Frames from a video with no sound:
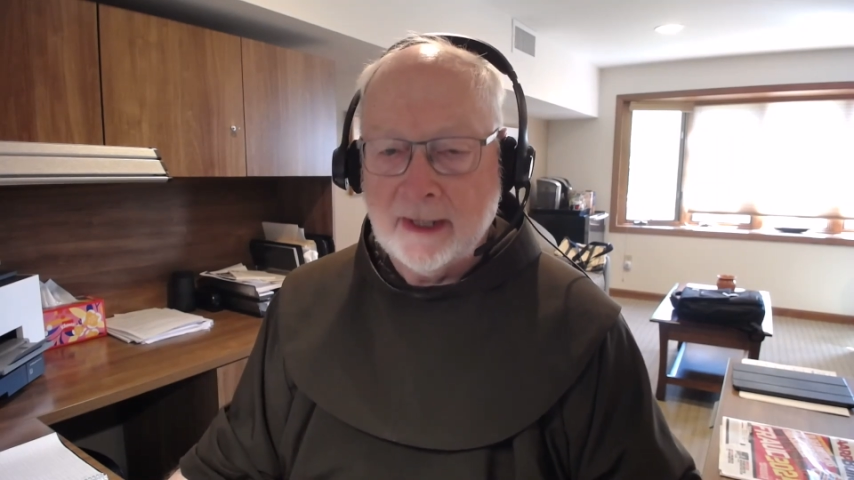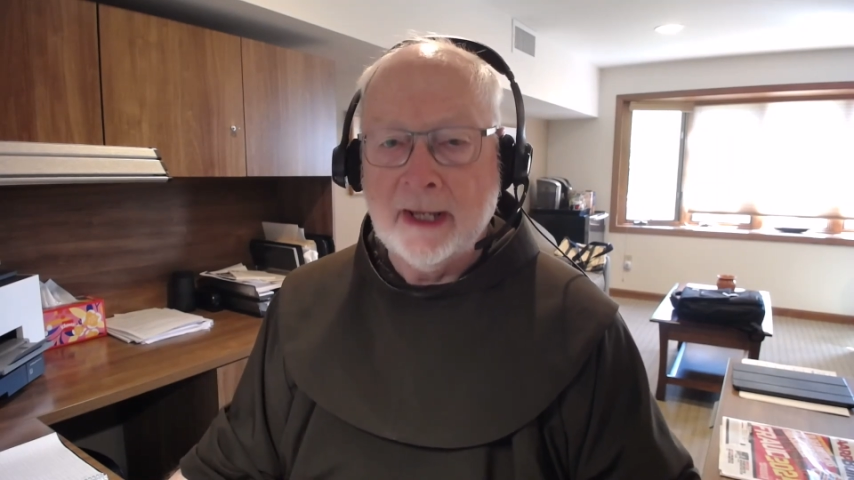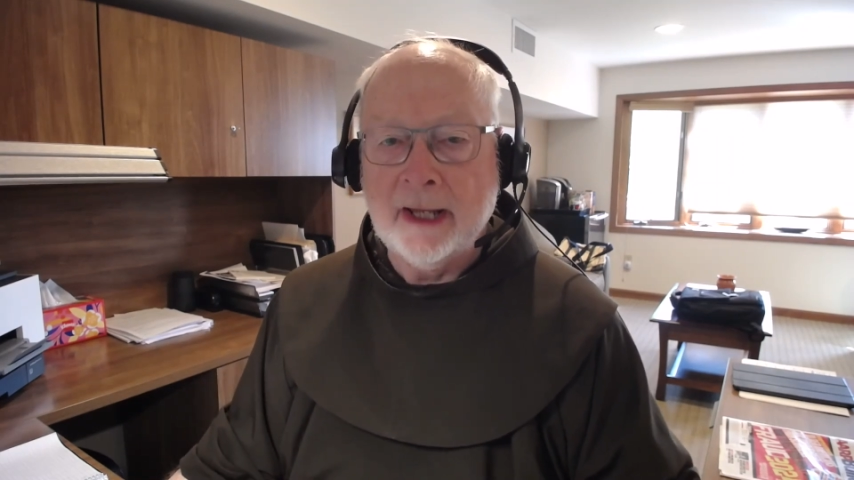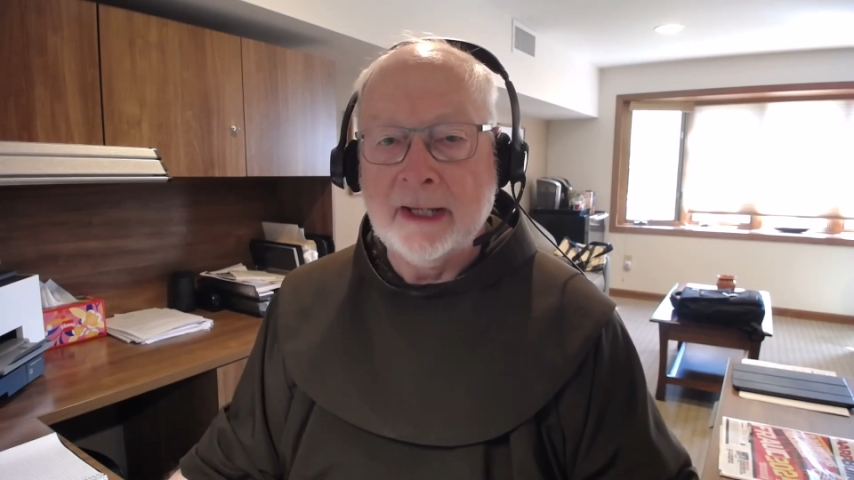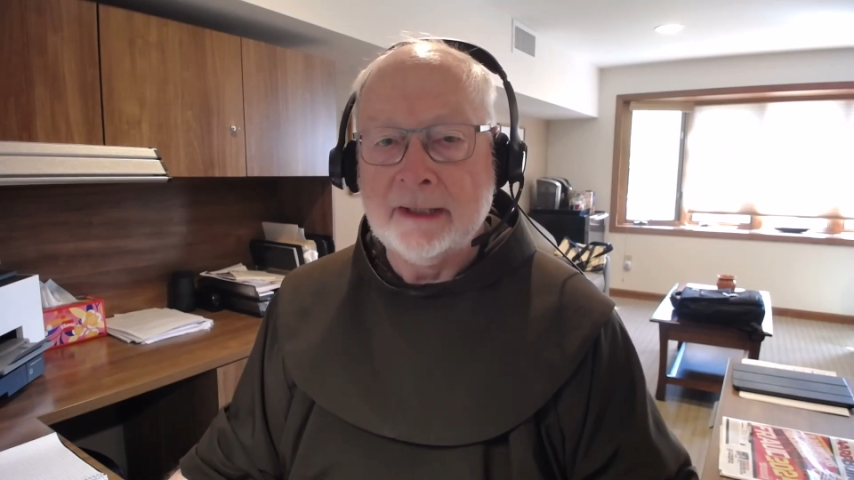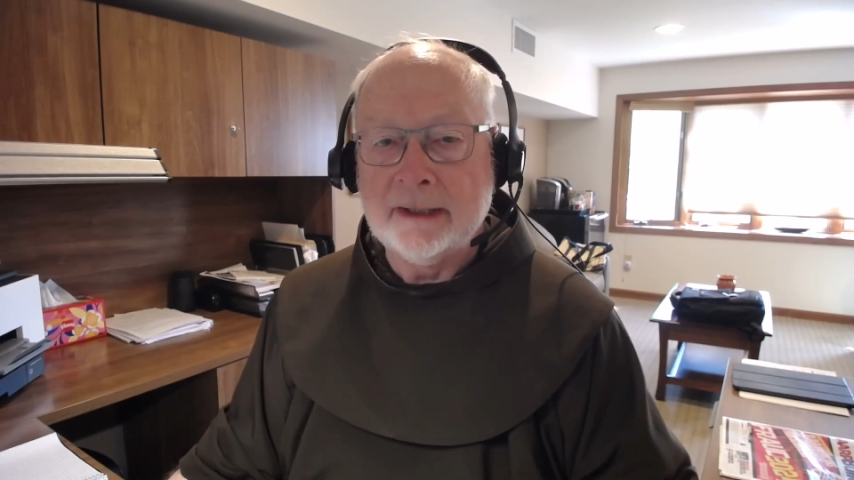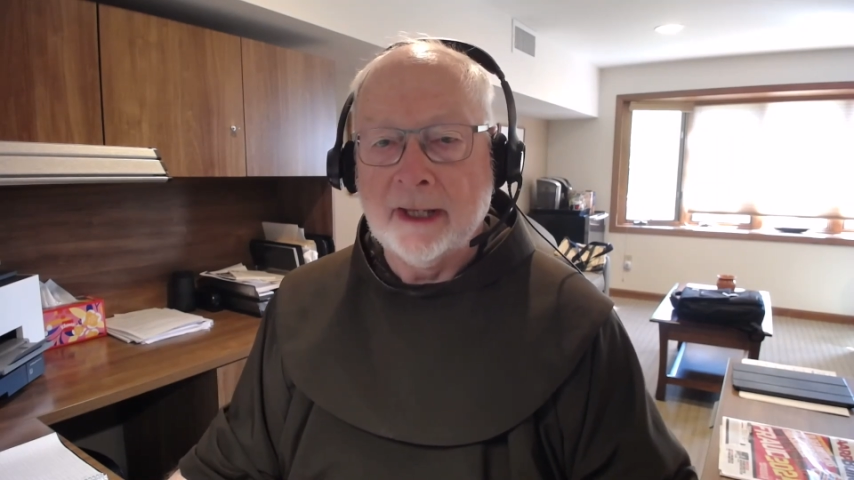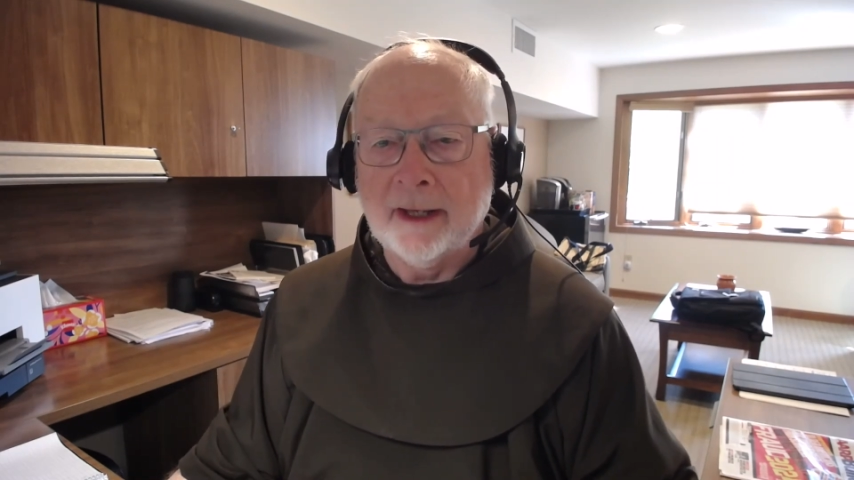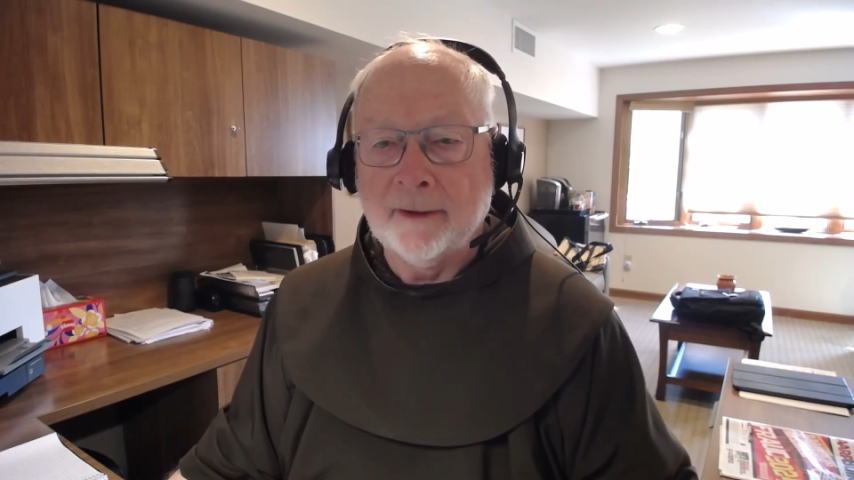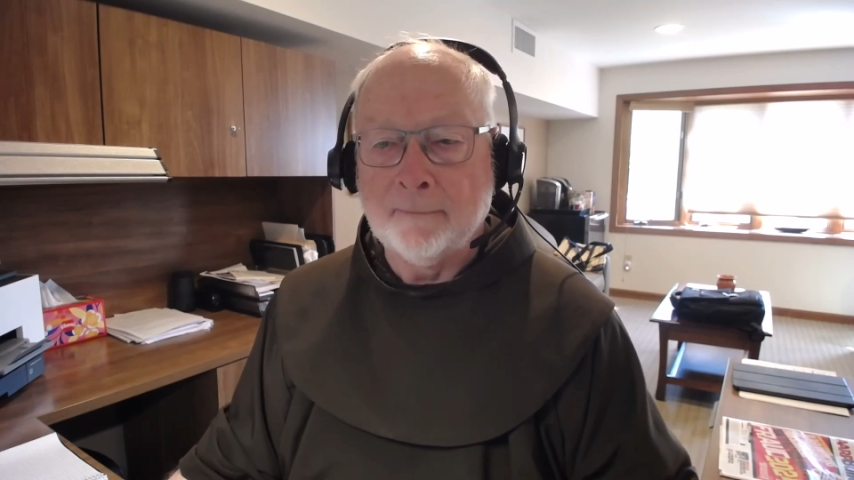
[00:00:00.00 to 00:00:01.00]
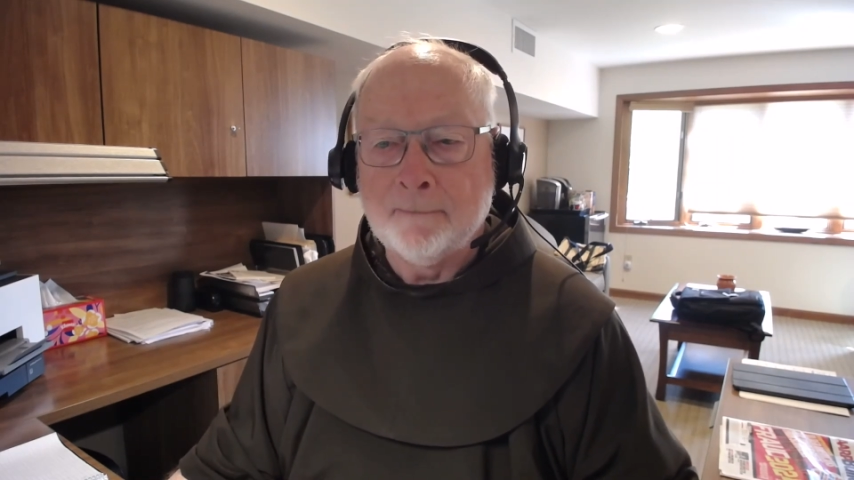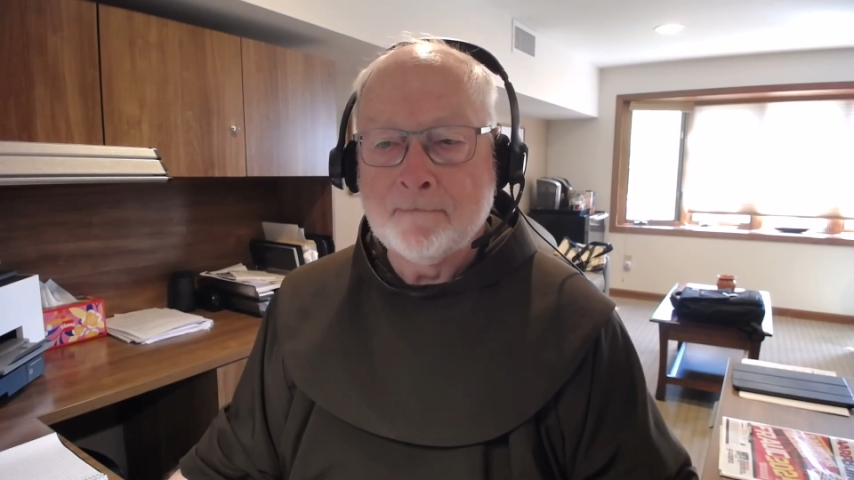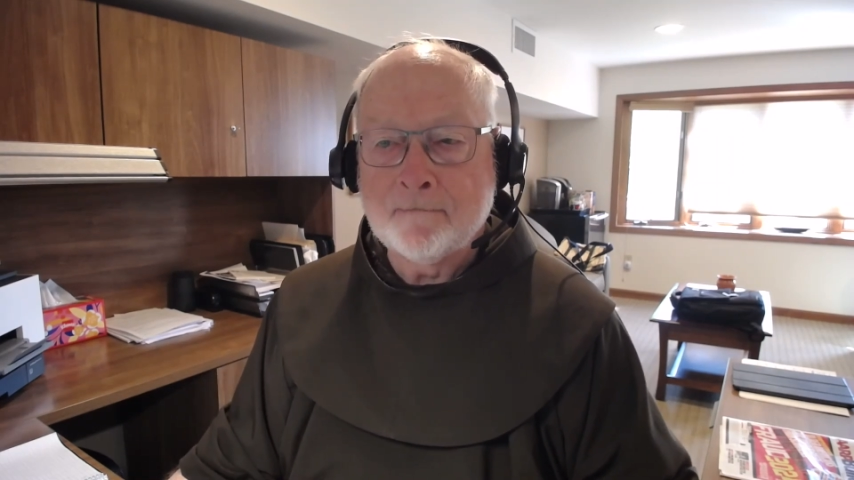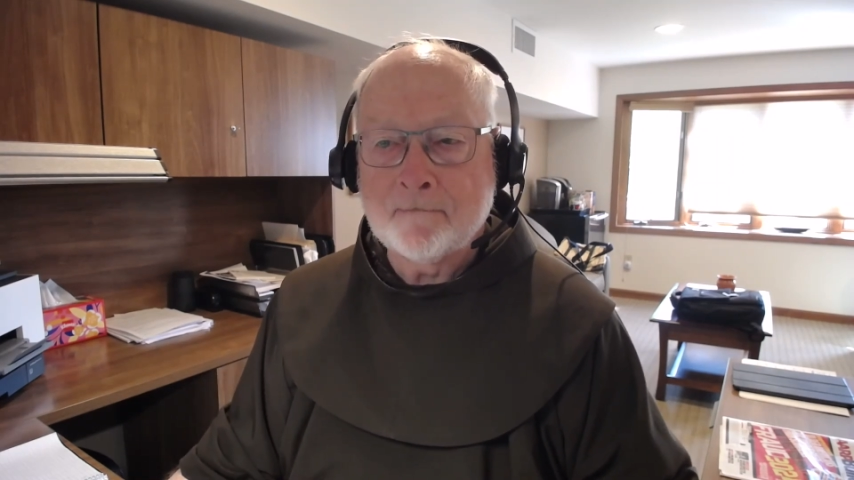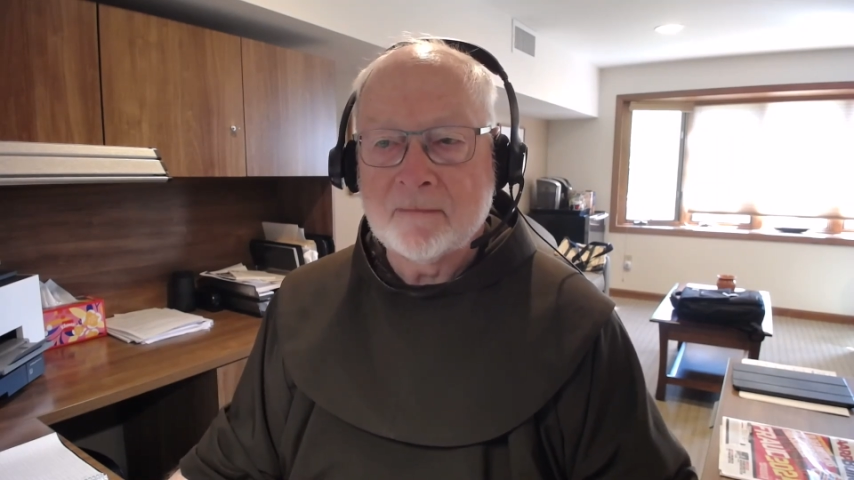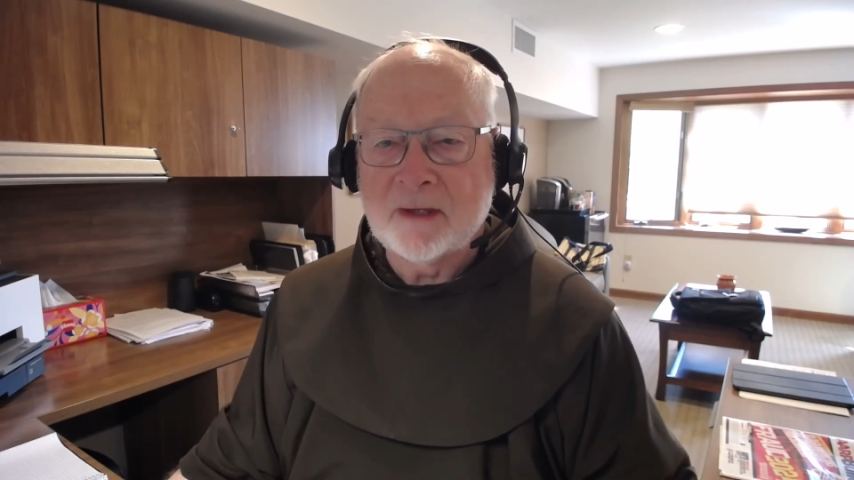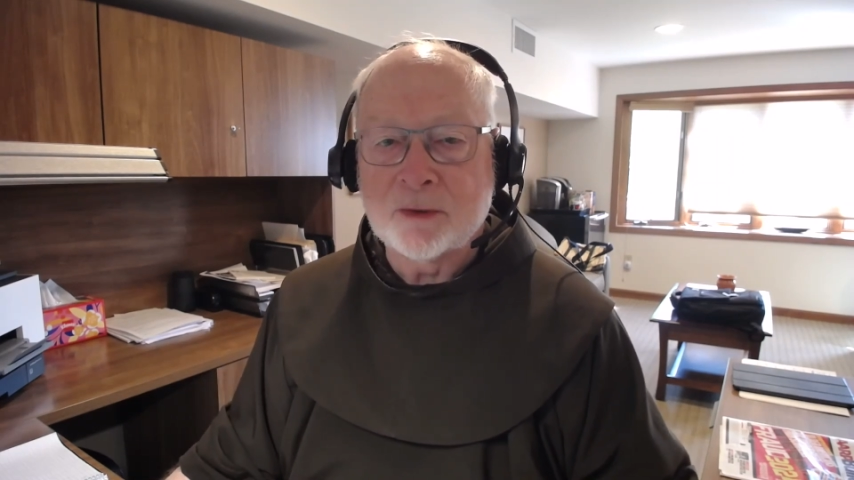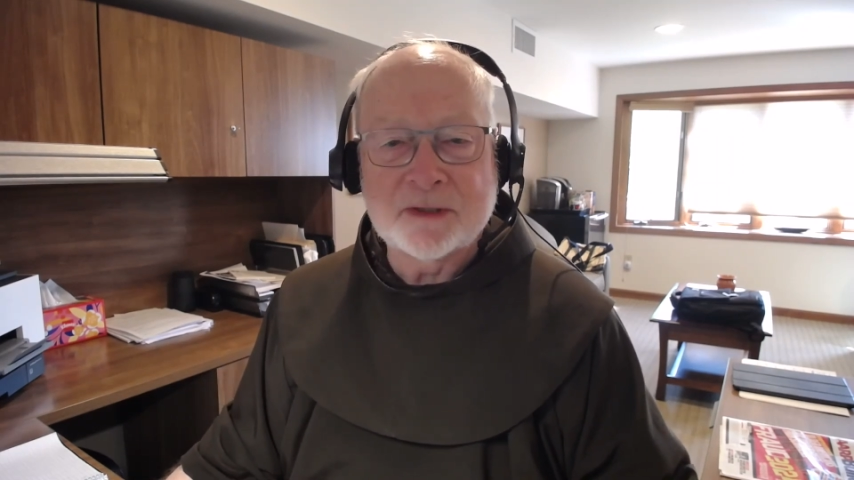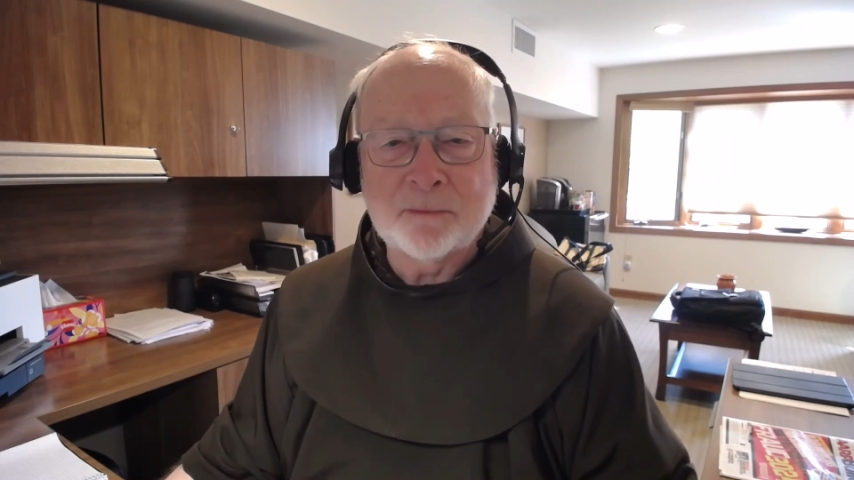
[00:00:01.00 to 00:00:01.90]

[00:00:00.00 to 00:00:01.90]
and there were